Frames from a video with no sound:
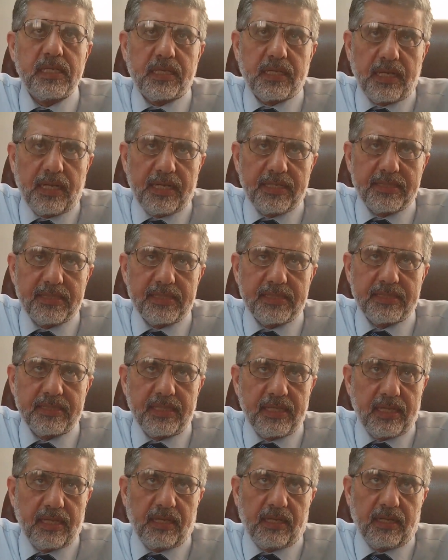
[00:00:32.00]
crisis
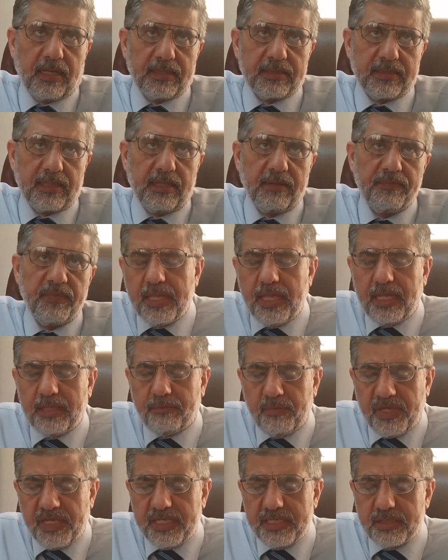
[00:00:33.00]
in Gaza.
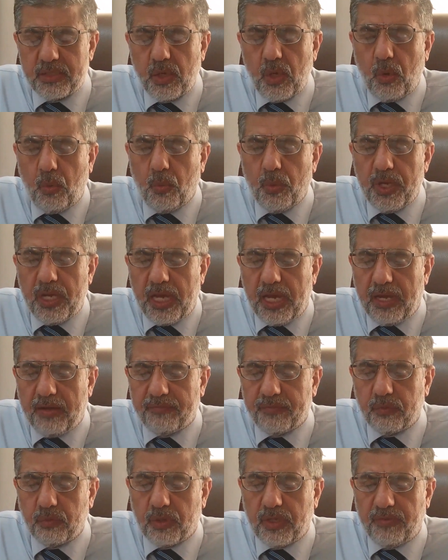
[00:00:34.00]
That means we
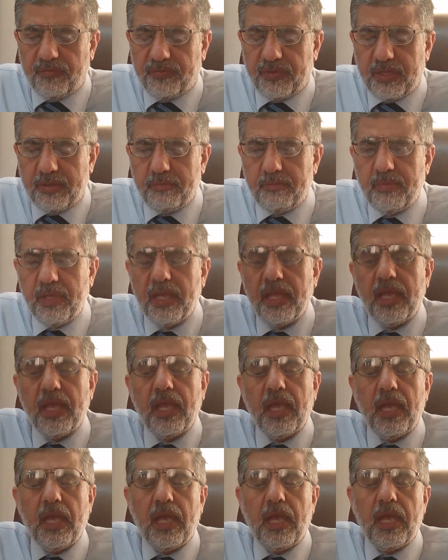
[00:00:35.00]
have to give them
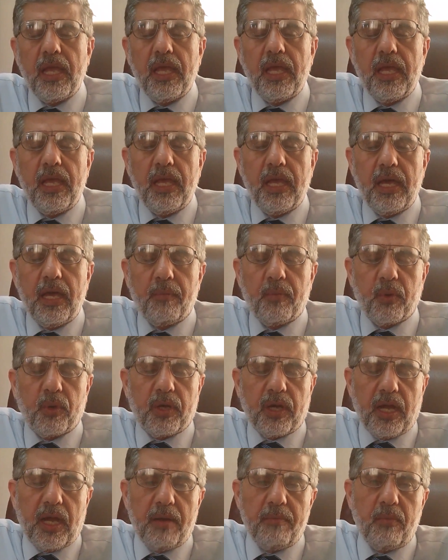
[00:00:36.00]
a
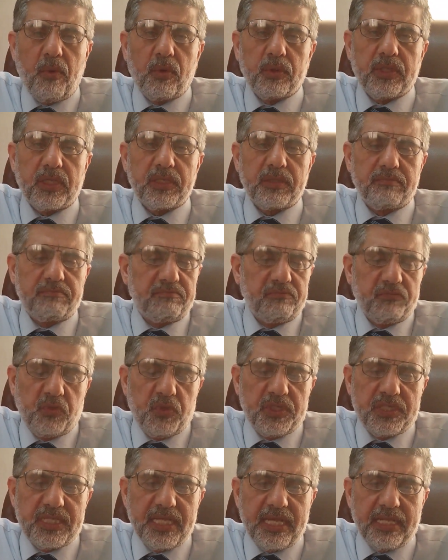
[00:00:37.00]
program, or
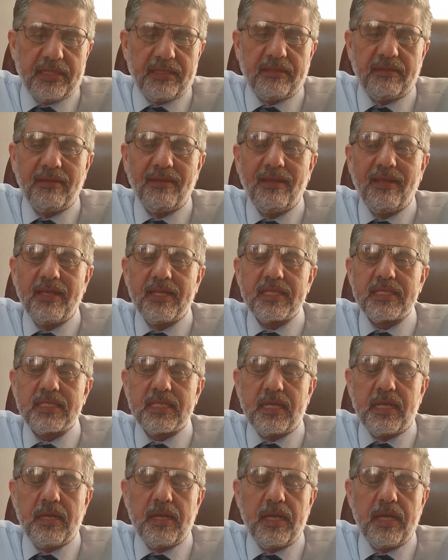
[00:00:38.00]
we said
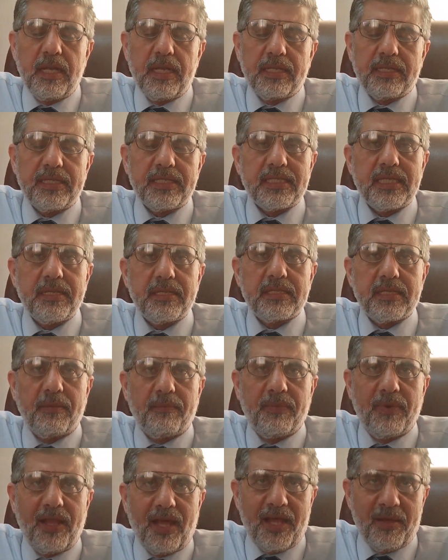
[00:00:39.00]
electricity
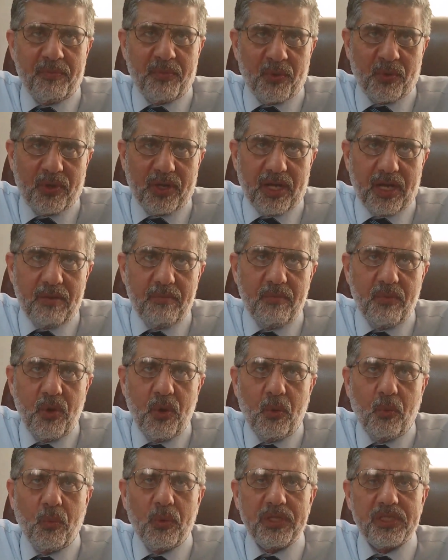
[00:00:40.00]
supply program,
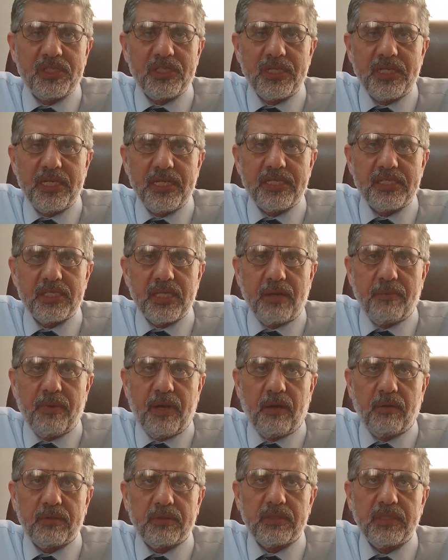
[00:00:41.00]
which reach
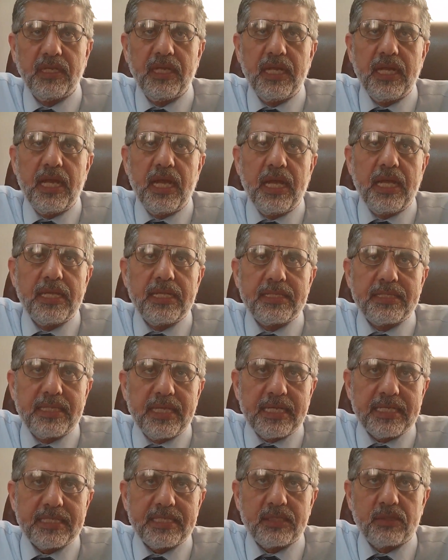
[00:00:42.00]
about
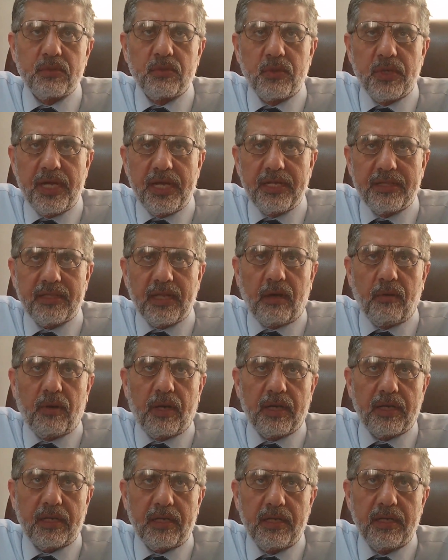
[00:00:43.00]
6 to 8
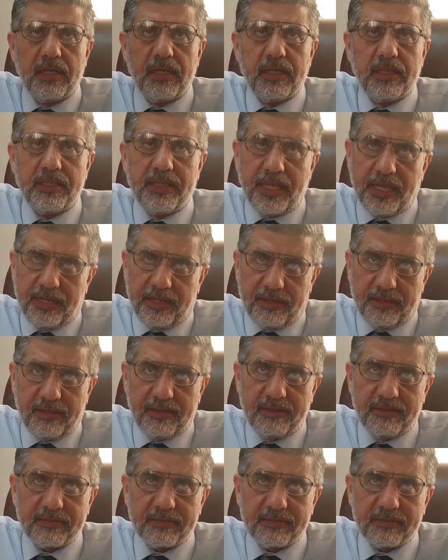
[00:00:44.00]
hours daily.